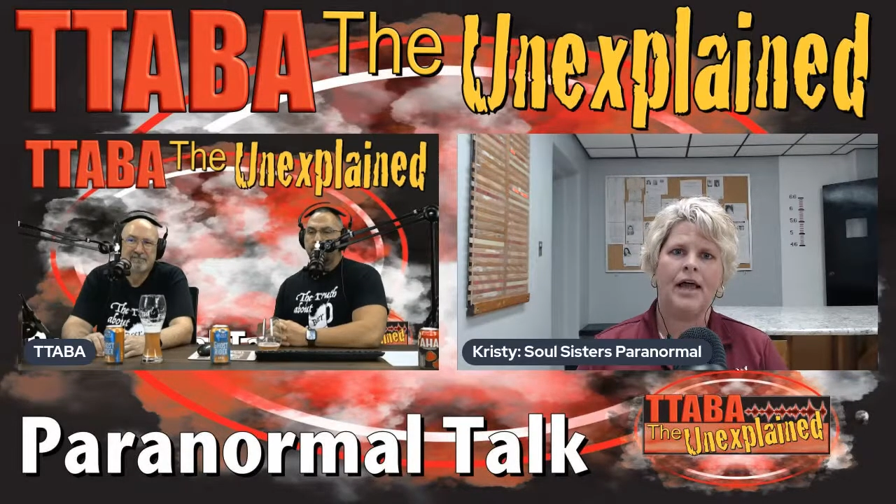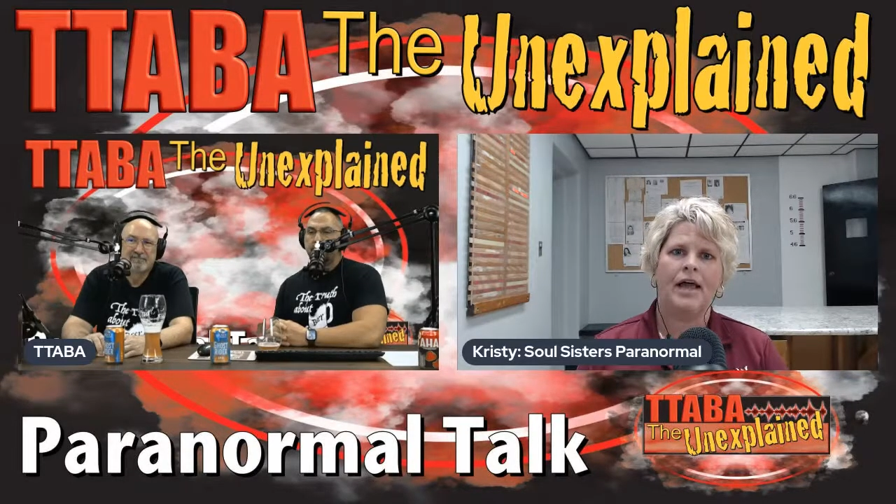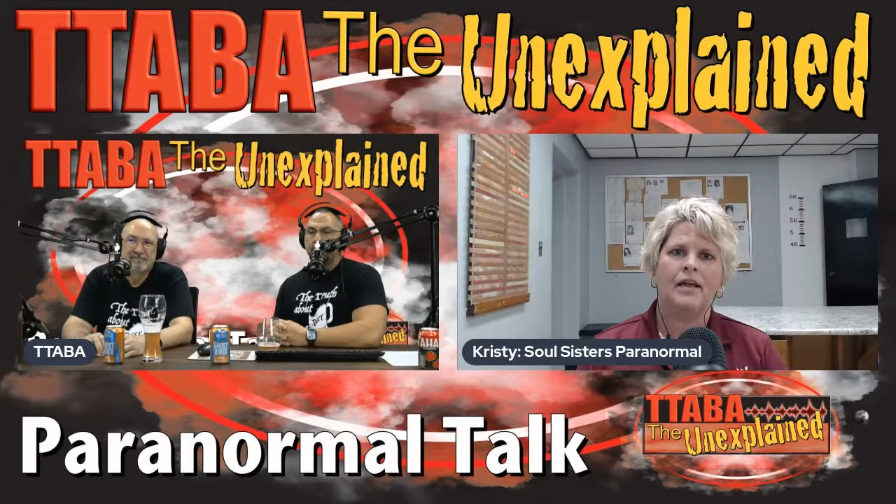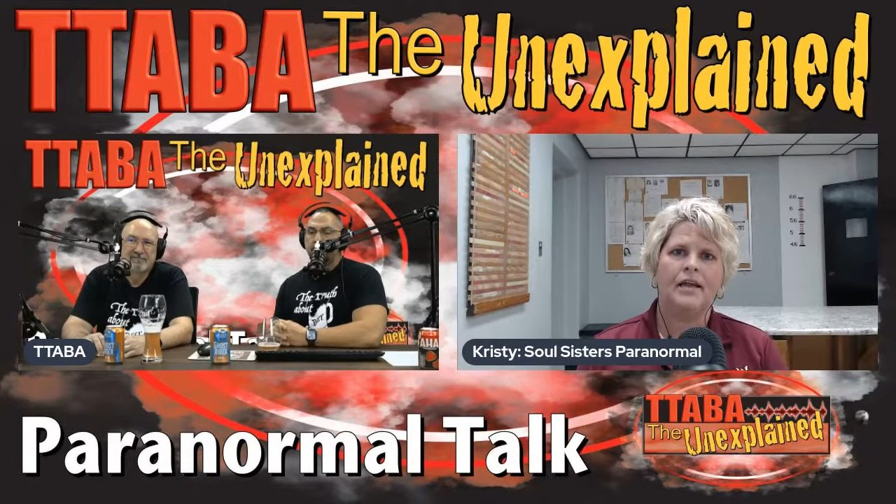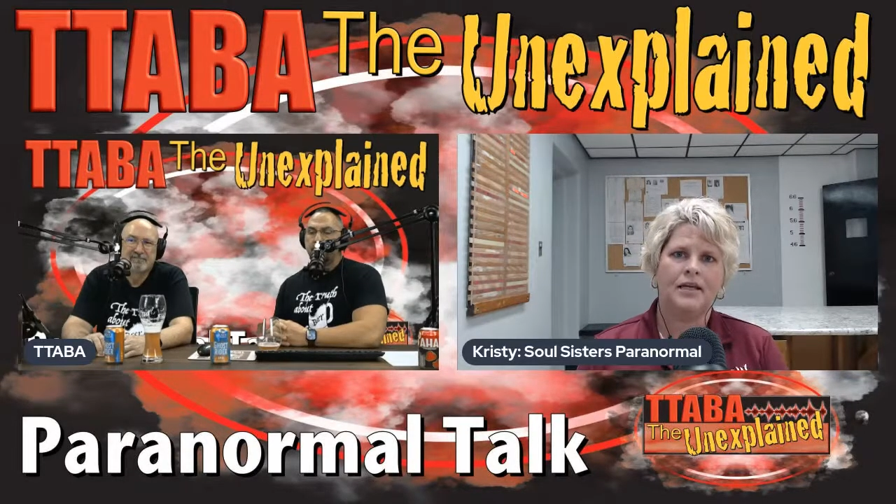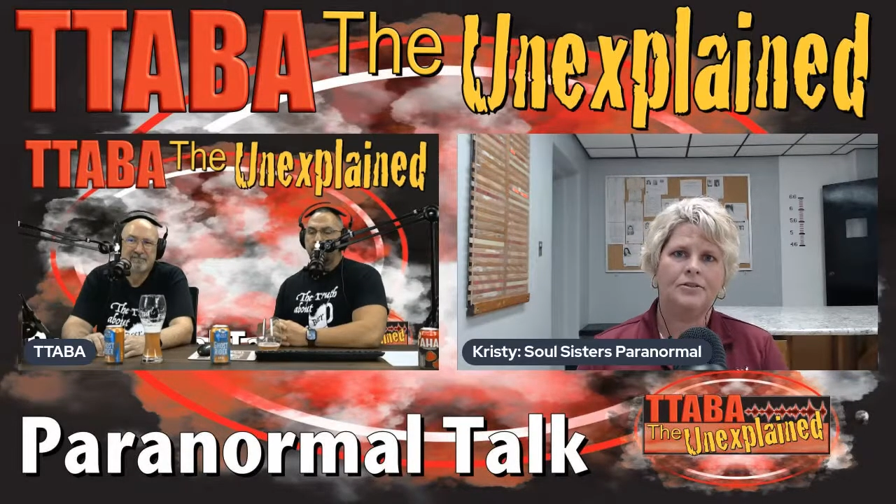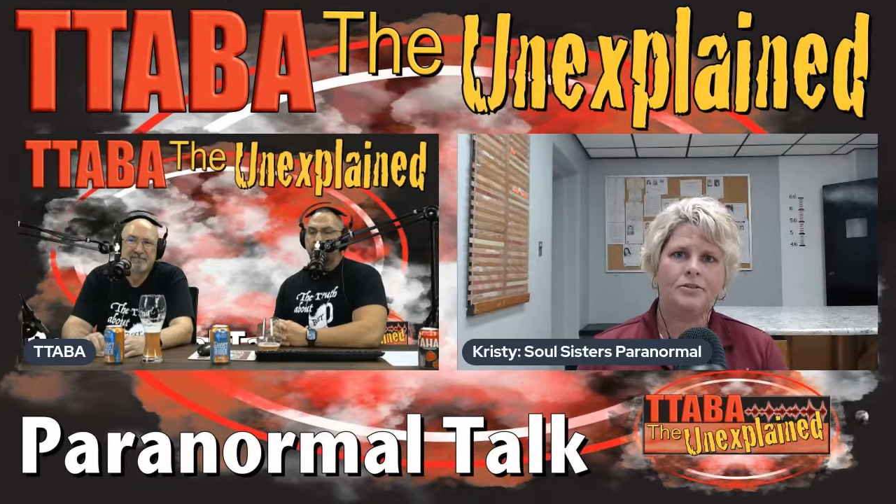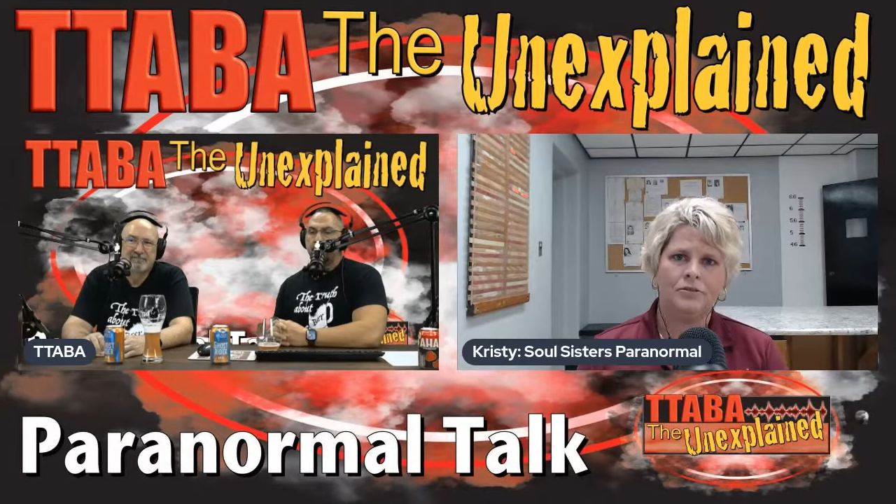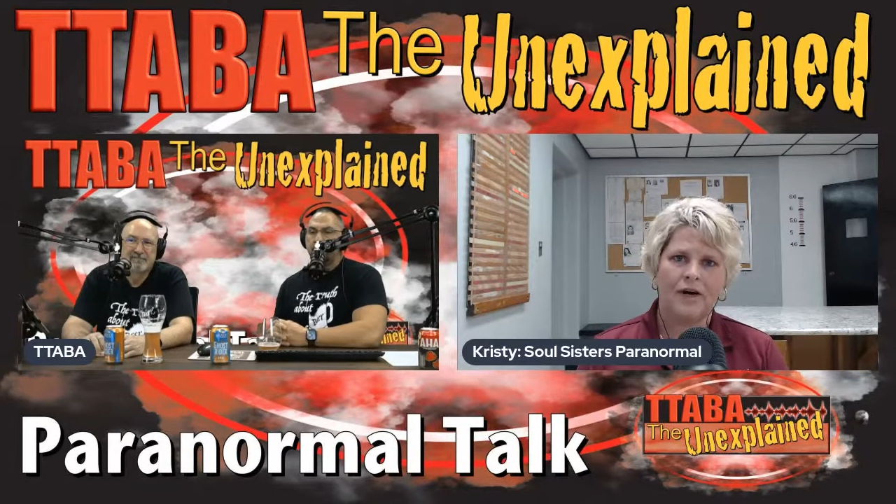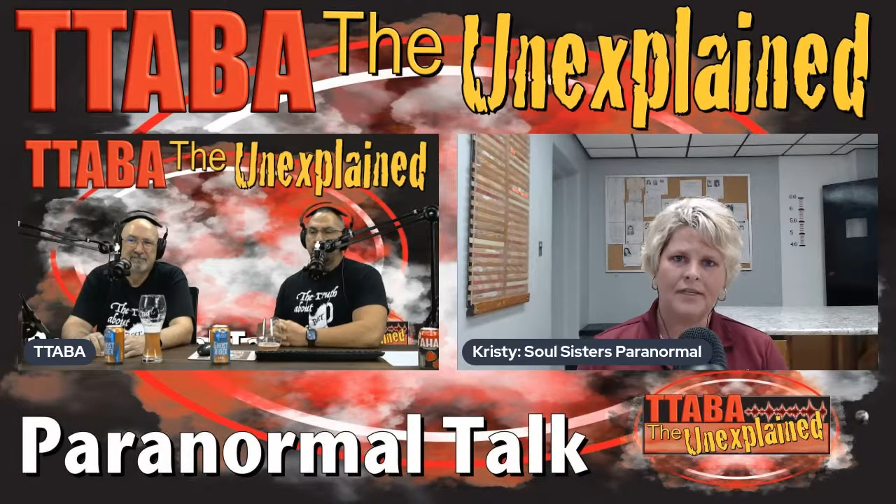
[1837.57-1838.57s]
and he had
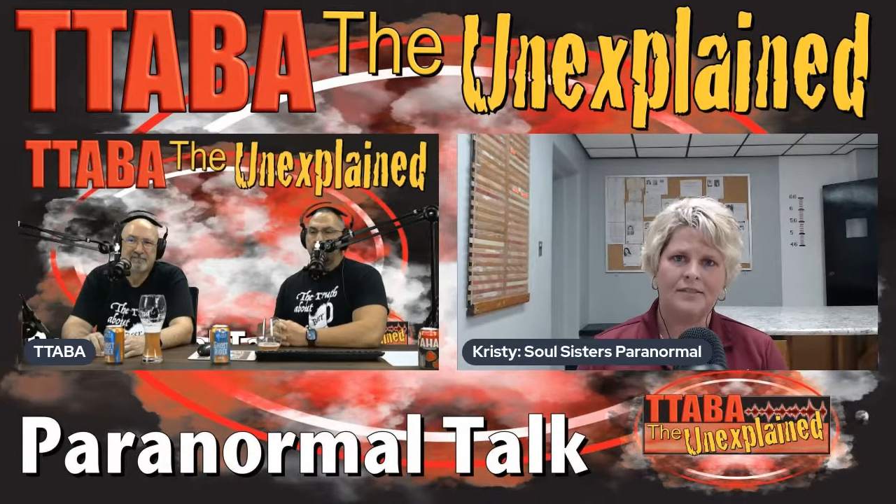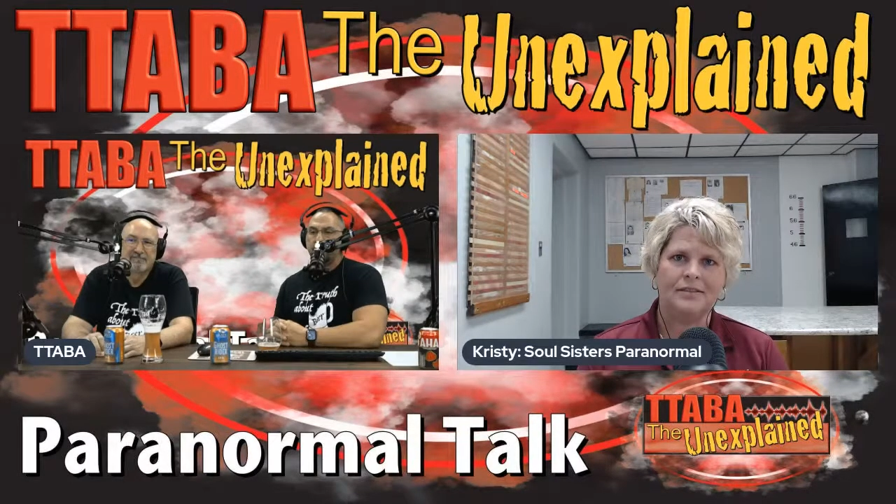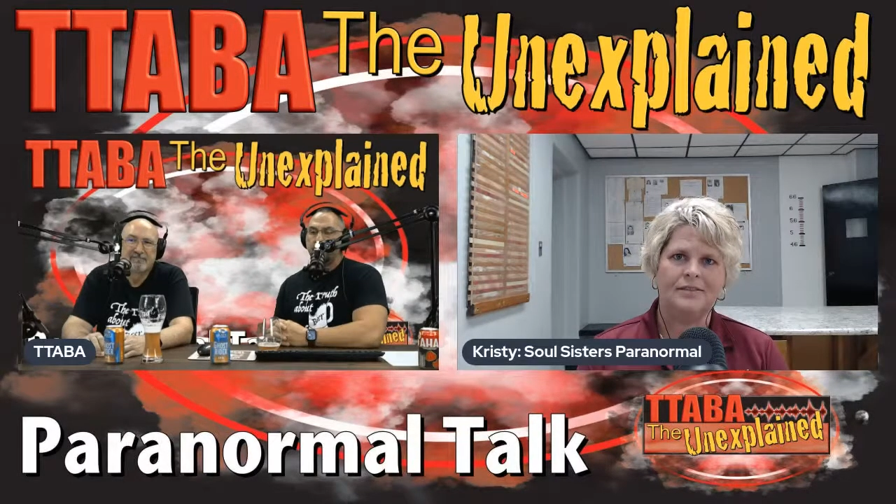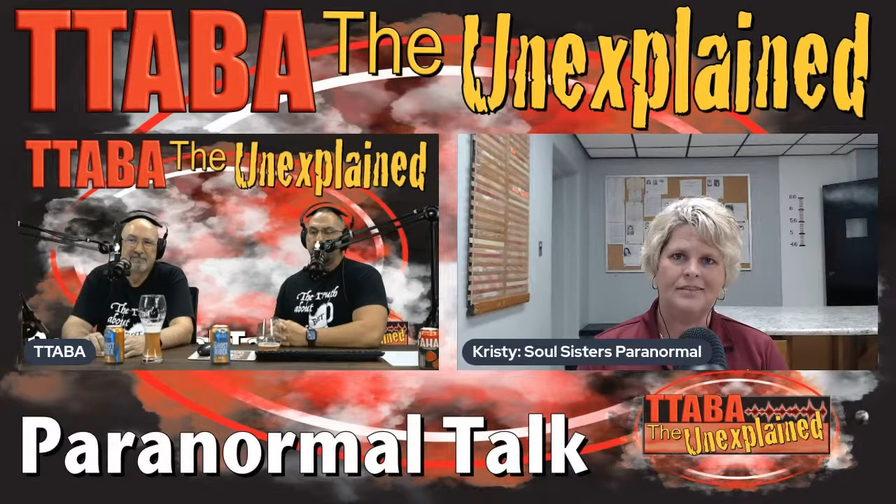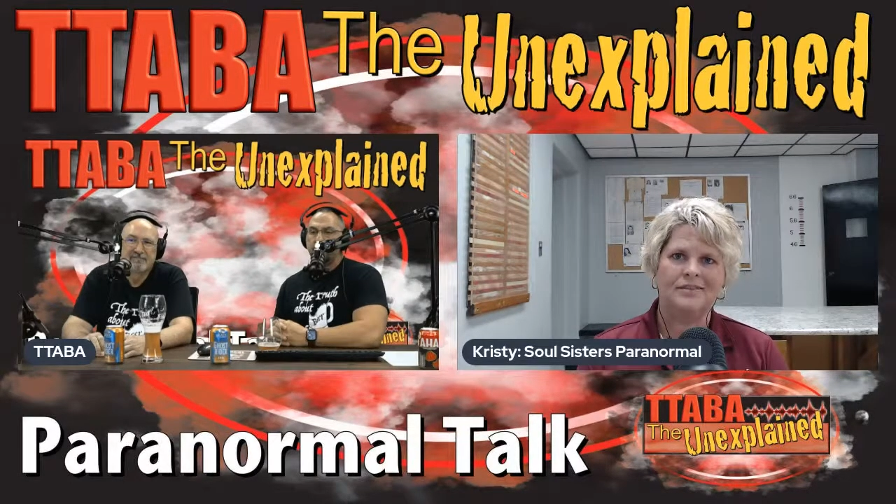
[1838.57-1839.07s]
two vices.